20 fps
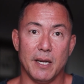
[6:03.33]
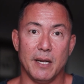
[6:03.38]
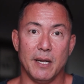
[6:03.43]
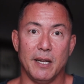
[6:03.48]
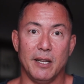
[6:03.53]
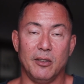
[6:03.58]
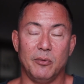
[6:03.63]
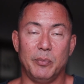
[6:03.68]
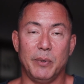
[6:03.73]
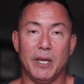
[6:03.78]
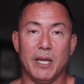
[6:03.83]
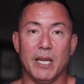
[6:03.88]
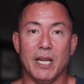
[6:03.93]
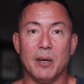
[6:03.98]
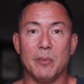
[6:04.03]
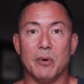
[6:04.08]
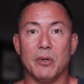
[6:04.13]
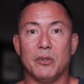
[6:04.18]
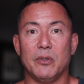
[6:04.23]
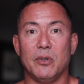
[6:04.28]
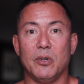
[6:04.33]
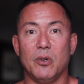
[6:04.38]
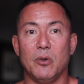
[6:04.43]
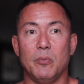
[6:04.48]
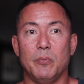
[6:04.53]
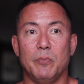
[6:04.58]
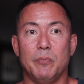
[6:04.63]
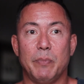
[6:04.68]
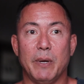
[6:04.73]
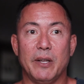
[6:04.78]
is being able to
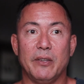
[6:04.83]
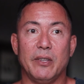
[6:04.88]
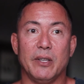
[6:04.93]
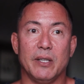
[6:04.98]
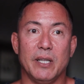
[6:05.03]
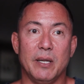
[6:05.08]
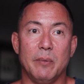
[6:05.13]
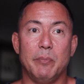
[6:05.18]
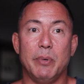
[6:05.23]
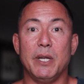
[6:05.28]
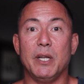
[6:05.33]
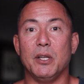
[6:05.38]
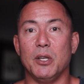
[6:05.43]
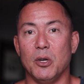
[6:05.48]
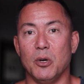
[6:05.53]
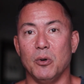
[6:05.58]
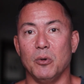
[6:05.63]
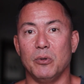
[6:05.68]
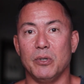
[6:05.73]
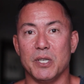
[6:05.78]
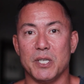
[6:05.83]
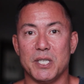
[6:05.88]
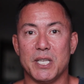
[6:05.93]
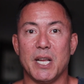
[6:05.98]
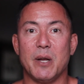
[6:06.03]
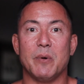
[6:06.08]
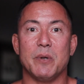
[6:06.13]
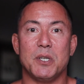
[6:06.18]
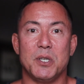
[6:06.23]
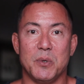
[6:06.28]
basically be you, to
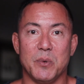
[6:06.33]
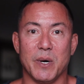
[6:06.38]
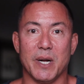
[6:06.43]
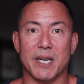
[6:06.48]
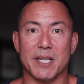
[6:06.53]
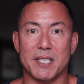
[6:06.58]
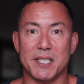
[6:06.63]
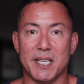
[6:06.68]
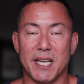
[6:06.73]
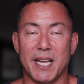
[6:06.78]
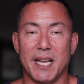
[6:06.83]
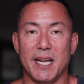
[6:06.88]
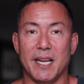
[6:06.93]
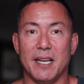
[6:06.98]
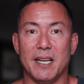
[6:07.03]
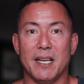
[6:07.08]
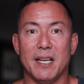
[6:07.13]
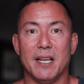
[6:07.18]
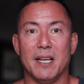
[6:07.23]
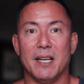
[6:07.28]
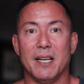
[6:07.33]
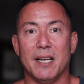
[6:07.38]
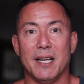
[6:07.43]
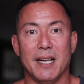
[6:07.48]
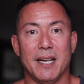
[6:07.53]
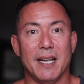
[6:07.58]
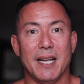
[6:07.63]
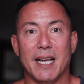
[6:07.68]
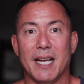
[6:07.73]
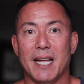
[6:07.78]
say what you want to say,
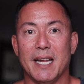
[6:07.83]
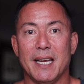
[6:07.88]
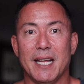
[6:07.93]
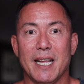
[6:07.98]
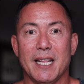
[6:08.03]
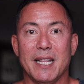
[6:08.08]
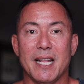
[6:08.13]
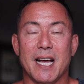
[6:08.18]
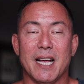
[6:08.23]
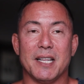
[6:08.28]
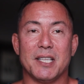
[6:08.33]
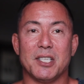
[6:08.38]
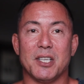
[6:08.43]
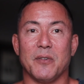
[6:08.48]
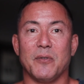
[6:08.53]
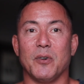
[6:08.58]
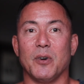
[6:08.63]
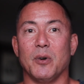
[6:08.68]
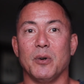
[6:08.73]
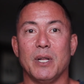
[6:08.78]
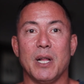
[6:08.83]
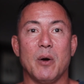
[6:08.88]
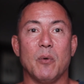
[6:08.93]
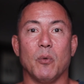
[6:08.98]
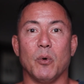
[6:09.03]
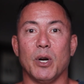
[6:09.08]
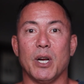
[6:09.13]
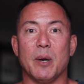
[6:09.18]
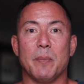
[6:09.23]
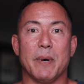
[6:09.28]
and not
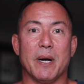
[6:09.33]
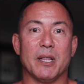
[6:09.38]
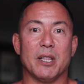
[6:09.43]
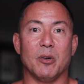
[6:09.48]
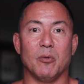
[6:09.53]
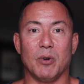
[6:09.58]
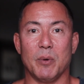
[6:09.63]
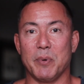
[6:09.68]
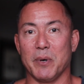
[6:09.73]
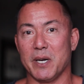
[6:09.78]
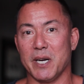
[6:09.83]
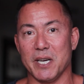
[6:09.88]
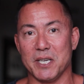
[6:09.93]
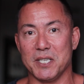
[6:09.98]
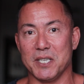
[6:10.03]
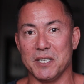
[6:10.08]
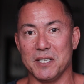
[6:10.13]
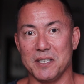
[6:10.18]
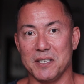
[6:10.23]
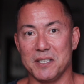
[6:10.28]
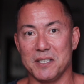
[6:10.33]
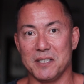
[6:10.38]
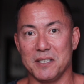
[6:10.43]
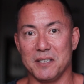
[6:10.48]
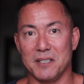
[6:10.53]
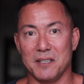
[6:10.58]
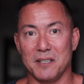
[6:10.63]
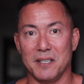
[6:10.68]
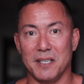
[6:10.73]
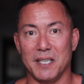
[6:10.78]
worry about the repercussions,
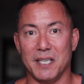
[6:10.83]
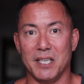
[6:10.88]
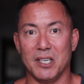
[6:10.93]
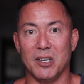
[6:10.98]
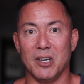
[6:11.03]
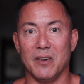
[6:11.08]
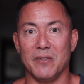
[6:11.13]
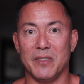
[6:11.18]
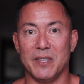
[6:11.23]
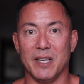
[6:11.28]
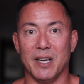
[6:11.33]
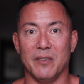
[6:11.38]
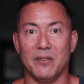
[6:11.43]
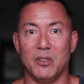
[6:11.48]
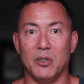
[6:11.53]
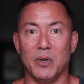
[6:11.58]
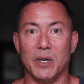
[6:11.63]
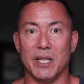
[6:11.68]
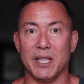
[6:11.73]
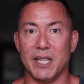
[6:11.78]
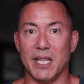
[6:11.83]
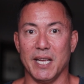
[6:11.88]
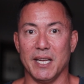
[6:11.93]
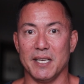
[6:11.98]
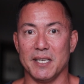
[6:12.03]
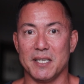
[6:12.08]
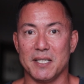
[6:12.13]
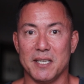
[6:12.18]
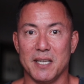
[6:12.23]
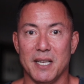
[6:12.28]
you know, of doing
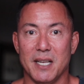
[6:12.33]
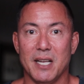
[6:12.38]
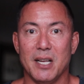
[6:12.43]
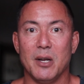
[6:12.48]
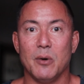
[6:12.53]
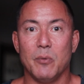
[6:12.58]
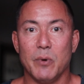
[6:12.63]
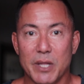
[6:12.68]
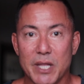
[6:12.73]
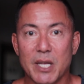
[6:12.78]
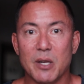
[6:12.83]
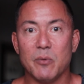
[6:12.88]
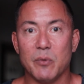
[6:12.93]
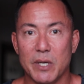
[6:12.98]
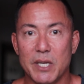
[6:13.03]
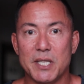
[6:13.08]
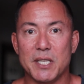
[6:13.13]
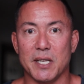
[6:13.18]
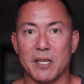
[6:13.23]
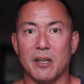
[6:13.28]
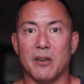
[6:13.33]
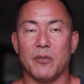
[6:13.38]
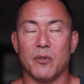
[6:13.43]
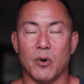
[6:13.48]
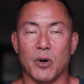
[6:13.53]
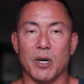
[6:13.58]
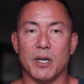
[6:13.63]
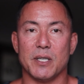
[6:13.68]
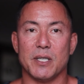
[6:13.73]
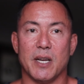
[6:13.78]
things within reason, of
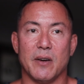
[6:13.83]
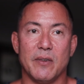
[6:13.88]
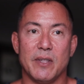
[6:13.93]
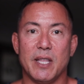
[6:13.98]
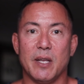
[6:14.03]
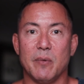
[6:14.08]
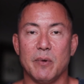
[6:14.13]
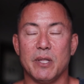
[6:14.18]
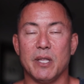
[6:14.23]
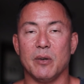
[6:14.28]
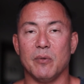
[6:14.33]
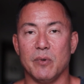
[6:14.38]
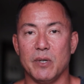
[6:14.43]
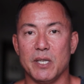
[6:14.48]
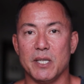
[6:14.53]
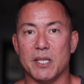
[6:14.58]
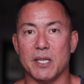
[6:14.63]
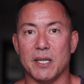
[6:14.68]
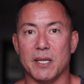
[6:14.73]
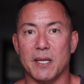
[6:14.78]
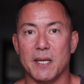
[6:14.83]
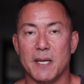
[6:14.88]
course, everything within reason.